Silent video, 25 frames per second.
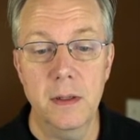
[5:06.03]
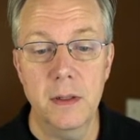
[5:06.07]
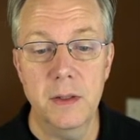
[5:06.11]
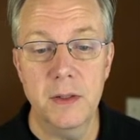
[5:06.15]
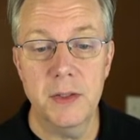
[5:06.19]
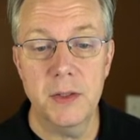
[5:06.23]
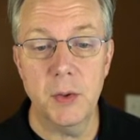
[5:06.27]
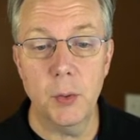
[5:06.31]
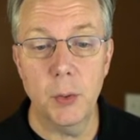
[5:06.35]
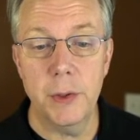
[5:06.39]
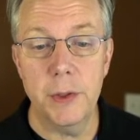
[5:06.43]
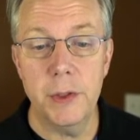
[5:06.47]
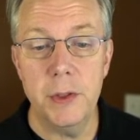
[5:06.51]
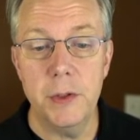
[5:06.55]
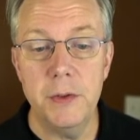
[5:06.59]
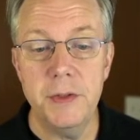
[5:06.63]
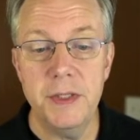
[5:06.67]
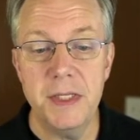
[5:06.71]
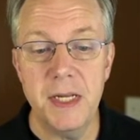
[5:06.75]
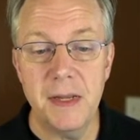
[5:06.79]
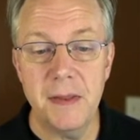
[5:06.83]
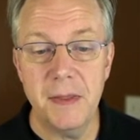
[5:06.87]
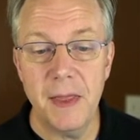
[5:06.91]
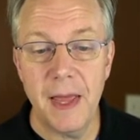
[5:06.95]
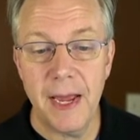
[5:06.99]
So we're
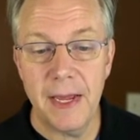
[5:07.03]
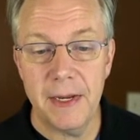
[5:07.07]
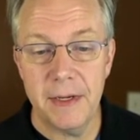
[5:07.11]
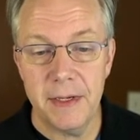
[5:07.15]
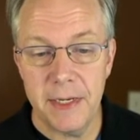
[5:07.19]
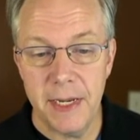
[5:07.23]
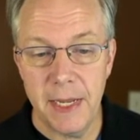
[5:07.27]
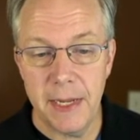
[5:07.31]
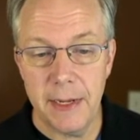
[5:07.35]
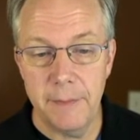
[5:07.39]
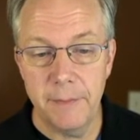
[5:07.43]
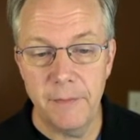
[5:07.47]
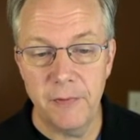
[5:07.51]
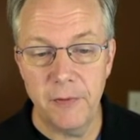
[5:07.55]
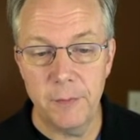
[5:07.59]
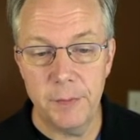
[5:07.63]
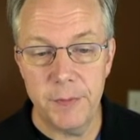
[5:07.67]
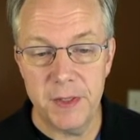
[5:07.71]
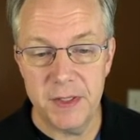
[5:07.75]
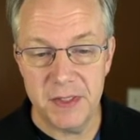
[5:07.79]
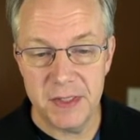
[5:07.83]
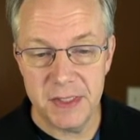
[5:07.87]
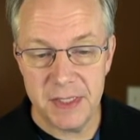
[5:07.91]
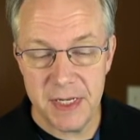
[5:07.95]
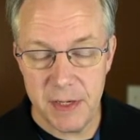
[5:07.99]
using that name from
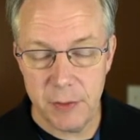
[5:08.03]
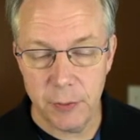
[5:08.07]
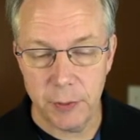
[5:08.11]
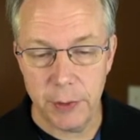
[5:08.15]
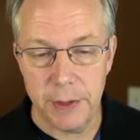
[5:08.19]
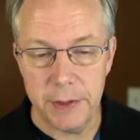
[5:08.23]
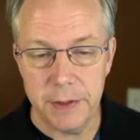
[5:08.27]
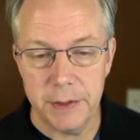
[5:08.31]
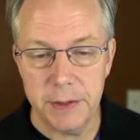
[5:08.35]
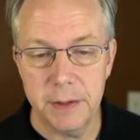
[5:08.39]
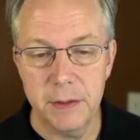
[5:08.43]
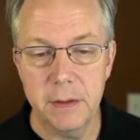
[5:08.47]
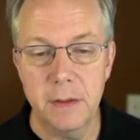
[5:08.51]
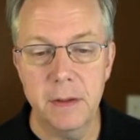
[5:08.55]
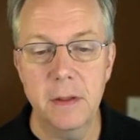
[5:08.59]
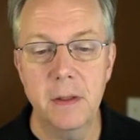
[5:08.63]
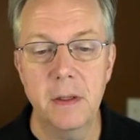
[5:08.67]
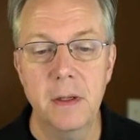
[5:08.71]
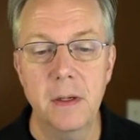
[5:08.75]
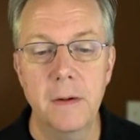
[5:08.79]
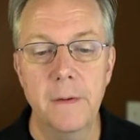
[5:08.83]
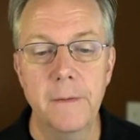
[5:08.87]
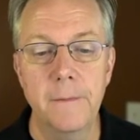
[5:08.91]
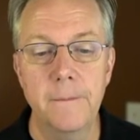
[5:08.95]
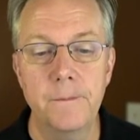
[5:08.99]
the secret.
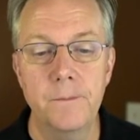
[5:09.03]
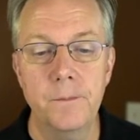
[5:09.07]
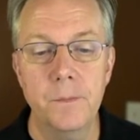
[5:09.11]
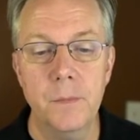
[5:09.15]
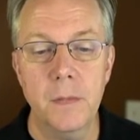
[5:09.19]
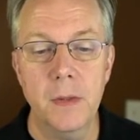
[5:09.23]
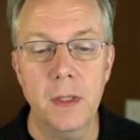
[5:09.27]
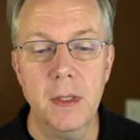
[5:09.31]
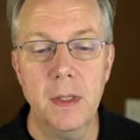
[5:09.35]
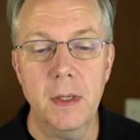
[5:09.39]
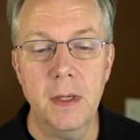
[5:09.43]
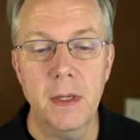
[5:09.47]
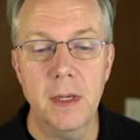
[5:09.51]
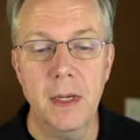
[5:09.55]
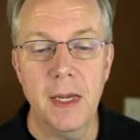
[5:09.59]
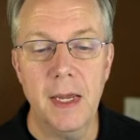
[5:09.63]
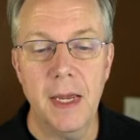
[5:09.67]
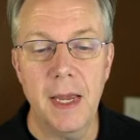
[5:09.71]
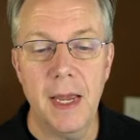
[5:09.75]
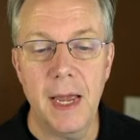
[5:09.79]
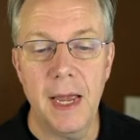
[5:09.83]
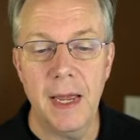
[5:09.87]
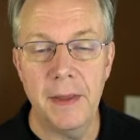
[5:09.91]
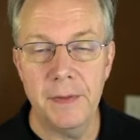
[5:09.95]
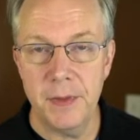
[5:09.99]

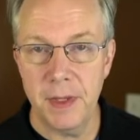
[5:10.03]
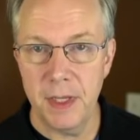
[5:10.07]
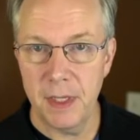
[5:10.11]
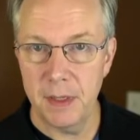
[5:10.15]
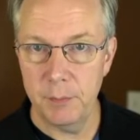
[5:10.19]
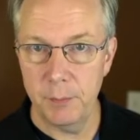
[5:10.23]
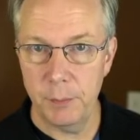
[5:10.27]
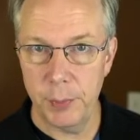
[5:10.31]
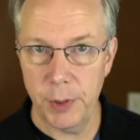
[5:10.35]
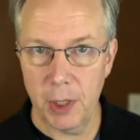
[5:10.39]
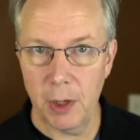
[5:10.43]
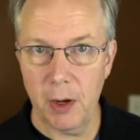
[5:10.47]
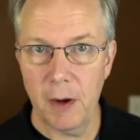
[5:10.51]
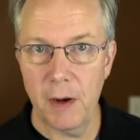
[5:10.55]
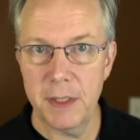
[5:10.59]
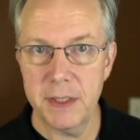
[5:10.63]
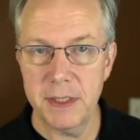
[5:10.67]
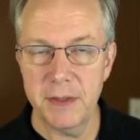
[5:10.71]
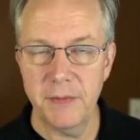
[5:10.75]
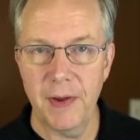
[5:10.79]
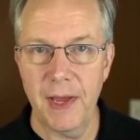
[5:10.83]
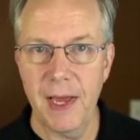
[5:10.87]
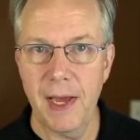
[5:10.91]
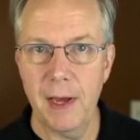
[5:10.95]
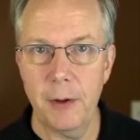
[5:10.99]
And then because
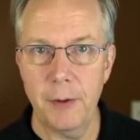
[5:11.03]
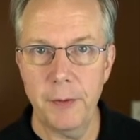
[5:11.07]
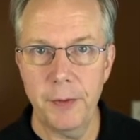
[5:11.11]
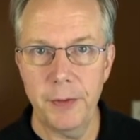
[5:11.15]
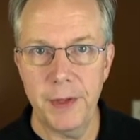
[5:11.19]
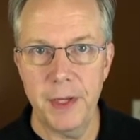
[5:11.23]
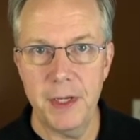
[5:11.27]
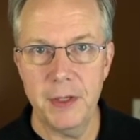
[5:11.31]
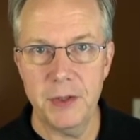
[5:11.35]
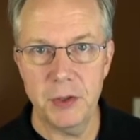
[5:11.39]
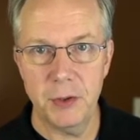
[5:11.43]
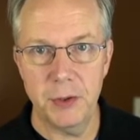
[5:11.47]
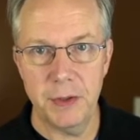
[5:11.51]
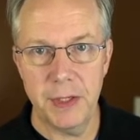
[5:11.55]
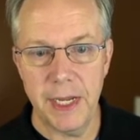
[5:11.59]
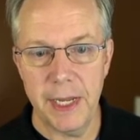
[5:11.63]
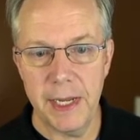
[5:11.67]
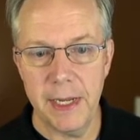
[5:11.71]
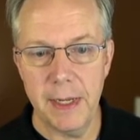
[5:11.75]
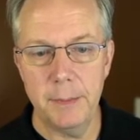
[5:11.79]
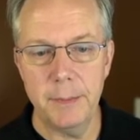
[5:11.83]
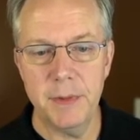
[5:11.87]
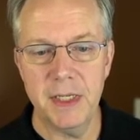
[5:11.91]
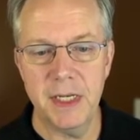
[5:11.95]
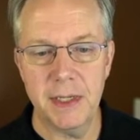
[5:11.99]
of how things are
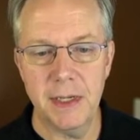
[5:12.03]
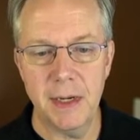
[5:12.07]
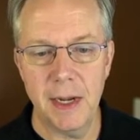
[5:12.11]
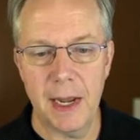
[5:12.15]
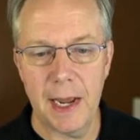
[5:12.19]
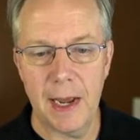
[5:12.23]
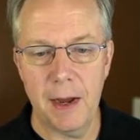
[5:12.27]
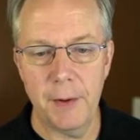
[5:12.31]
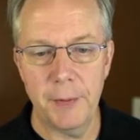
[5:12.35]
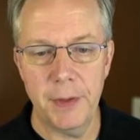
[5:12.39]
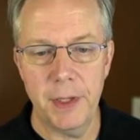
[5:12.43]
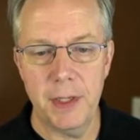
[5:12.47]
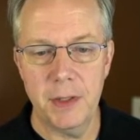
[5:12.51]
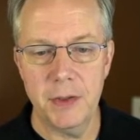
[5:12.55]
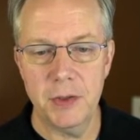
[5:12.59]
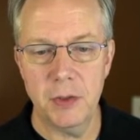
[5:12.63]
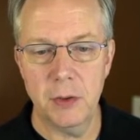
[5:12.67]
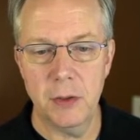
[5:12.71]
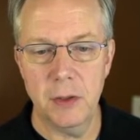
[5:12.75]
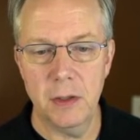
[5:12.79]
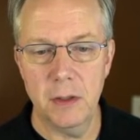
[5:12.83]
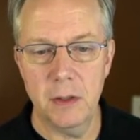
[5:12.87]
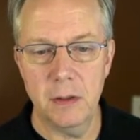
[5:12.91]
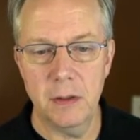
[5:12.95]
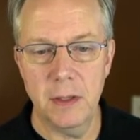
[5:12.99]
named and how things
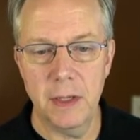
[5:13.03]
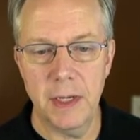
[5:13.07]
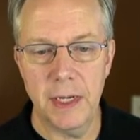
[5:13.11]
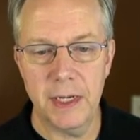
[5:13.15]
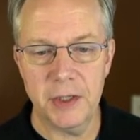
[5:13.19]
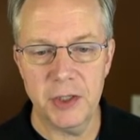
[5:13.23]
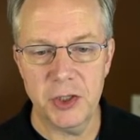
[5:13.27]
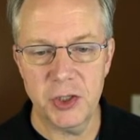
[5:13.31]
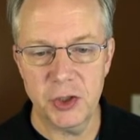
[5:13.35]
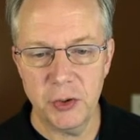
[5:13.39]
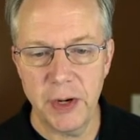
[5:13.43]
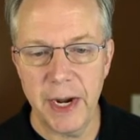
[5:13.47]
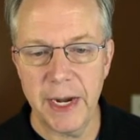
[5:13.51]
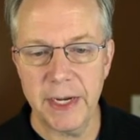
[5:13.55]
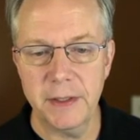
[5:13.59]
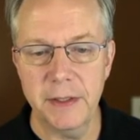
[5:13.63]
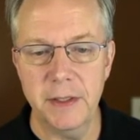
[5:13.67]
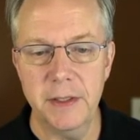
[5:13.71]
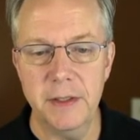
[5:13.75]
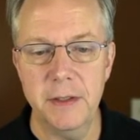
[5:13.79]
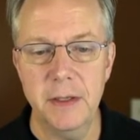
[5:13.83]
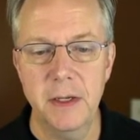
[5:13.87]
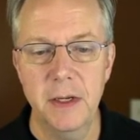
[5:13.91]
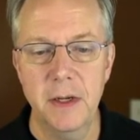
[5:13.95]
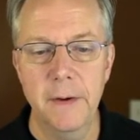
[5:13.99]
are
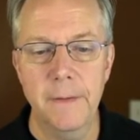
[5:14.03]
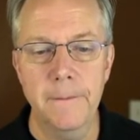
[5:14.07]
extracted,